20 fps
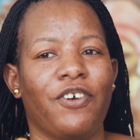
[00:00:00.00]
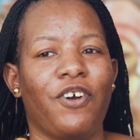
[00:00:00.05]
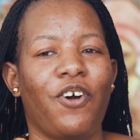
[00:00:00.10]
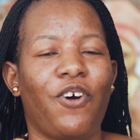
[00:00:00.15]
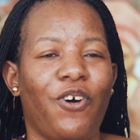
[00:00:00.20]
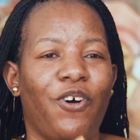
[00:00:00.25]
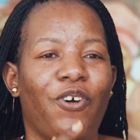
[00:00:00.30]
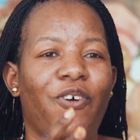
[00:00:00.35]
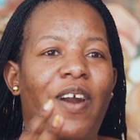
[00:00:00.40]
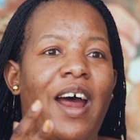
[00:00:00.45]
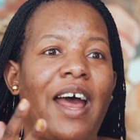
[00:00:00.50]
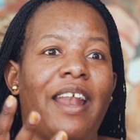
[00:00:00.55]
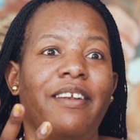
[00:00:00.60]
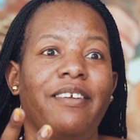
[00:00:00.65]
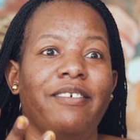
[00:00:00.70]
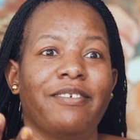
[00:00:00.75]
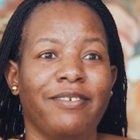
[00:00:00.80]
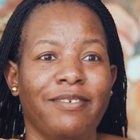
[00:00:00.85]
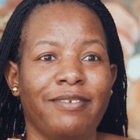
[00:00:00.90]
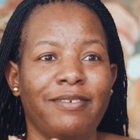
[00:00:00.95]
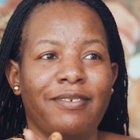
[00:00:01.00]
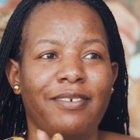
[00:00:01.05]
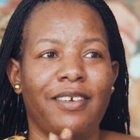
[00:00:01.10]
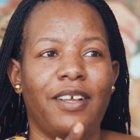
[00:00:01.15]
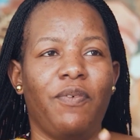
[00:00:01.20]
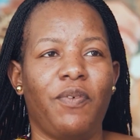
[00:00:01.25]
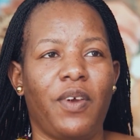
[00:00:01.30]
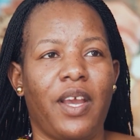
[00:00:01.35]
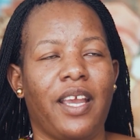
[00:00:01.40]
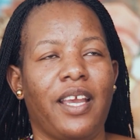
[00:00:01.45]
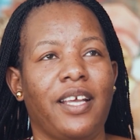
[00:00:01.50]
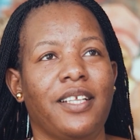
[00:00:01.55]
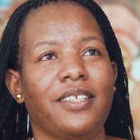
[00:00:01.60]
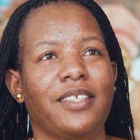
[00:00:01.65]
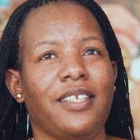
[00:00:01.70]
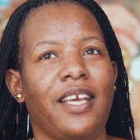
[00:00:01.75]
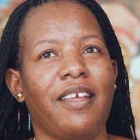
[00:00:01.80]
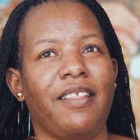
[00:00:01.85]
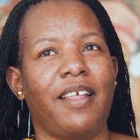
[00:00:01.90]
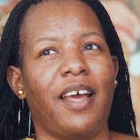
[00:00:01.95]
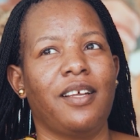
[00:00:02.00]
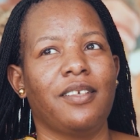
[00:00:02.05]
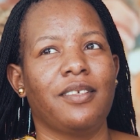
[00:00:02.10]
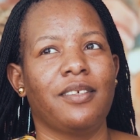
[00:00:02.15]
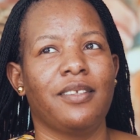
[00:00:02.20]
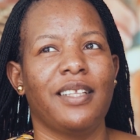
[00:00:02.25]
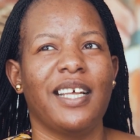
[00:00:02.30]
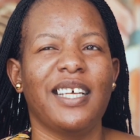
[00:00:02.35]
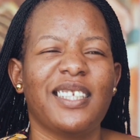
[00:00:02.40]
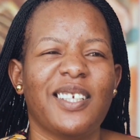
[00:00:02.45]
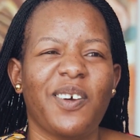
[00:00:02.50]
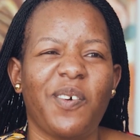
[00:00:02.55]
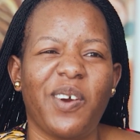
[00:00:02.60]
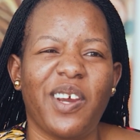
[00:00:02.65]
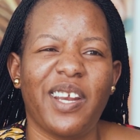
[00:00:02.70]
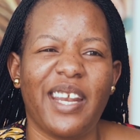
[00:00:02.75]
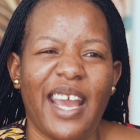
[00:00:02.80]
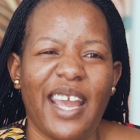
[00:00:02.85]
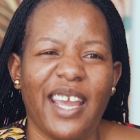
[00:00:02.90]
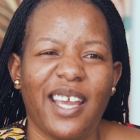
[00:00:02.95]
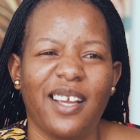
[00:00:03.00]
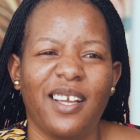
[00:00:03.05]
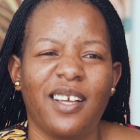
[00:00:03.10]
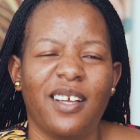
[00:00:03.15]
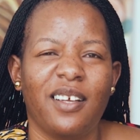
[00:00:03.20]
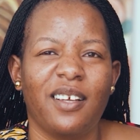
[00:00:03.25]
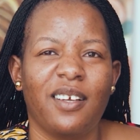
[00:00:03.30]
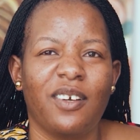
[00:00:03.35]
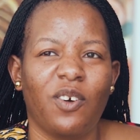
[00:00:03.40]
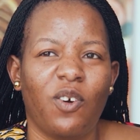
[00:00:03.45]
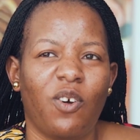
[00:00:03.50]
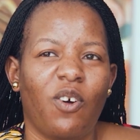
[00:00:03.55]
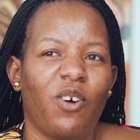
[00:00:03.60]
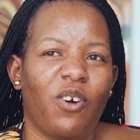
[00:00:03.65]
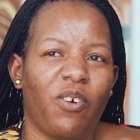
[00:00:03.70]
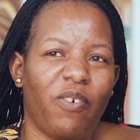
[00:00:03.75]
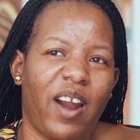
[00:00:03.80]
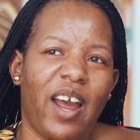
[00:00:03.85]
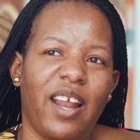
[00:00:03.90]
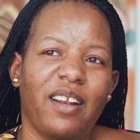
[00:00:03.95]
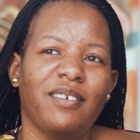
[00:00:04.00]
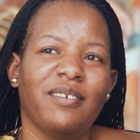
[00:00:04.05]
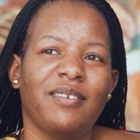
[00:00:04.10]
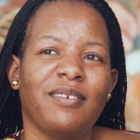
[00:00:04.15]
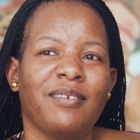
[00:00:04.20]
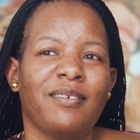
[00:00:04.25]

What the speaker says: co-run, if I can say that. That's a word, eh? Co-run.